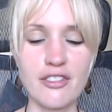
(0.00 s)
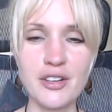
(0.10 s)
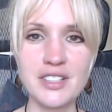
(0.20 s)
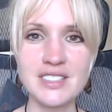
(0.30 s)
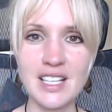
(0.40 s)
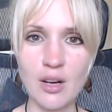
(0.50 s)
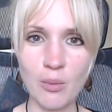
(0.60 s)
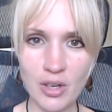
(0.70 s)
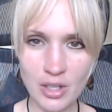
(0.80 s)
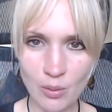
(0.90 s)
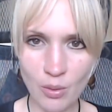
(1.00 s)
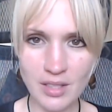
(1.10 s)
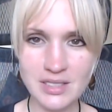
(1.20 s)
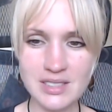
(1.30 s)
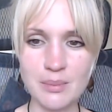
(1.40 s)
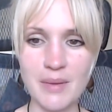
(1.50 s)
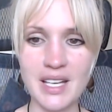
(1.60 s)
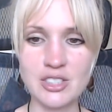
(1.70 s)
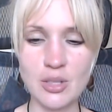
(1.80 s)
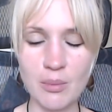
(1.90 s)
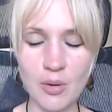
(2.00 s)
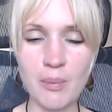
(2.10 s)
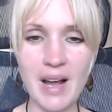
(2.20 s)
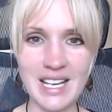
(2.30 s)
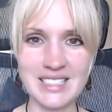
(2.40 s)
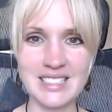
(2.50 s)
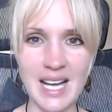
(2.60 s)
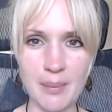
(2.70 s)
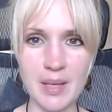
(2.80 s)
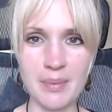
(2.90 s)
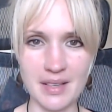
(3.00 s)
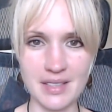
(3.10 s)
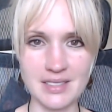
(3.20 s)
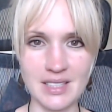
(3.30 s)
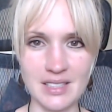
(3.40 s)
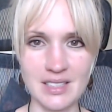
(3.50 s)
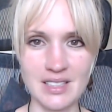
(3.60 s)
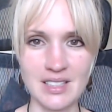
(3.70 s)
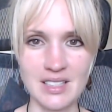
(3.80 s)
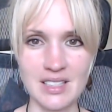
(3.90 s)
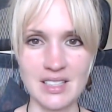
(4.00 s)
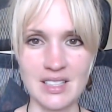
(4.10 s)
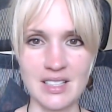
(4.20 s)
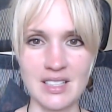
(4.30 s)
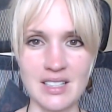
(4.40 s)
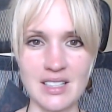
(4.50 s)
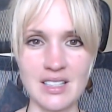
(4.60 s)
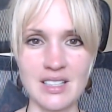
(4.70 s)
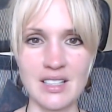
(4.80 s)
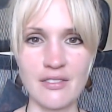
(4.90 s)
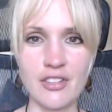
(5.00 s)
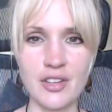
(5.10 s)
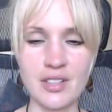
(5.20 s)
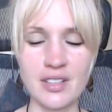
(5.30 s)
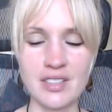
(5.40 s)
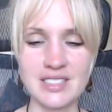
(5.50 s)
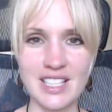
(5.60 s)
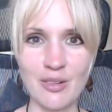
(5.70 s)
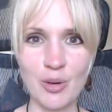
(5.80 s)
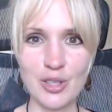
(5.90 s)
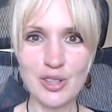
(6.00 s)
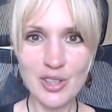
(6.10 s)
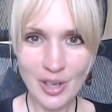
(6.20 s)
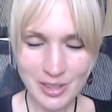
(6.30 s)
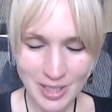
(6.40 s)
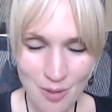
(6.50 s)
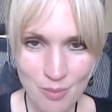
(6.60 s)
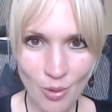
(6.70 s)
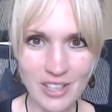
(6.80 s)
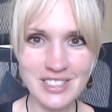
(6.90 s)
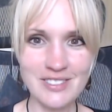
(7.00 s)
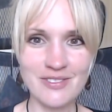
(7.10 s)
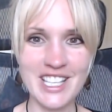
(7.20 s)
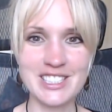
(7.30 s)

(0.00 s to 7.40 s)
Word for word: focusing on what you want makes you a more balanced, happy person. And focusing on what you no, don't want